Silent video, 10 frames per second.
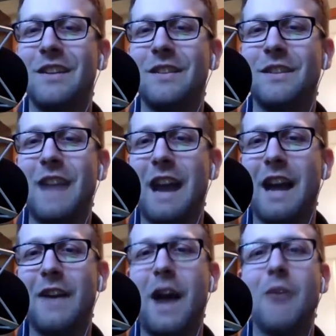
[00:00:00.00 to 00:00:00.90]
so yeah,
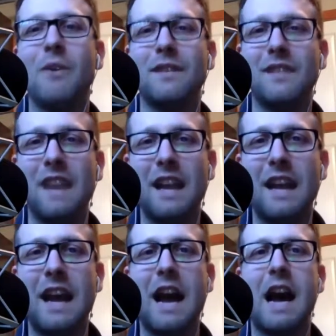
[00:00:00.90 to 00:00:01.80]
I, I would
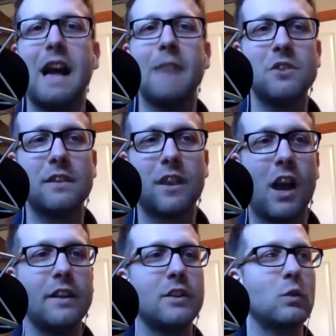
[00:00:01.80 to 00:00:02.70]
say I'm just
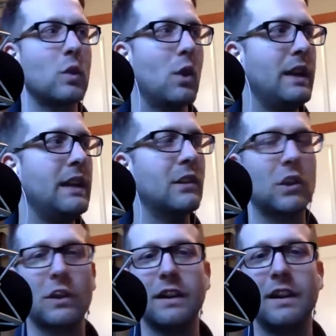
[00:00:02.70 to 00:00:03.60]
kind of growing and
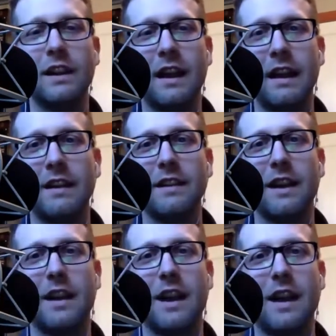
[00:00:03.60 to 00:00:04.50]
learning. And
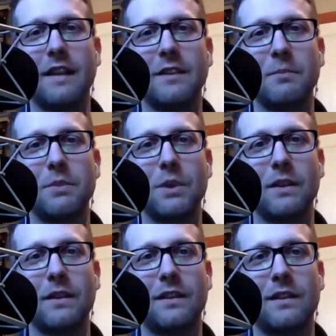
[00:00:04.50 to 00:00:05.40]
as
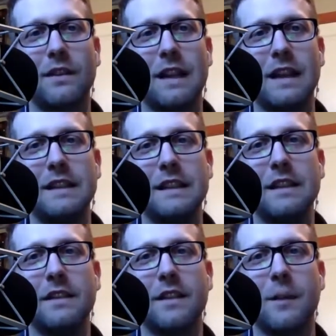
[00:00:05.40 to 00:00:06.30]
books and
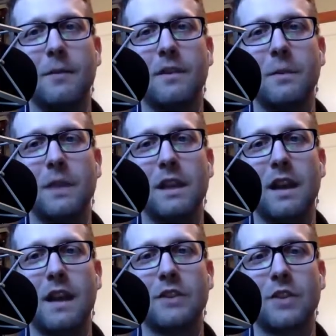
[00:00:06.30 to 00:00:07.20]
ideas come to me,
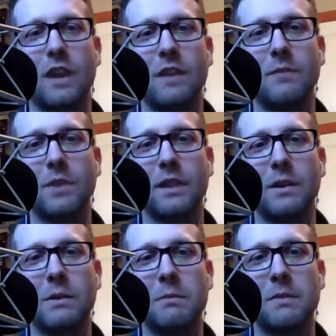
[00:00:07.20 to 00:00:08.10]
I try and bring
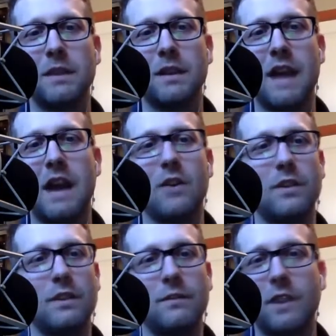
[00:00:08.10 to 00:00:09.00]
them
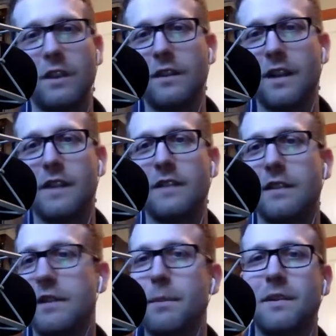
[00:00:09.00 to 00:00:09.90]
out in various kinds
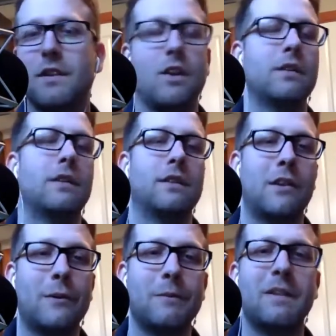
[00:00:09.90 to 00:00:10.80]
of episodes.
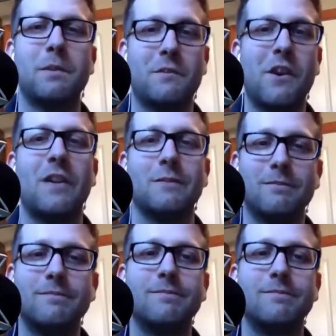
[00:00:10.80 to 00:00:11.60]
So it's been fun.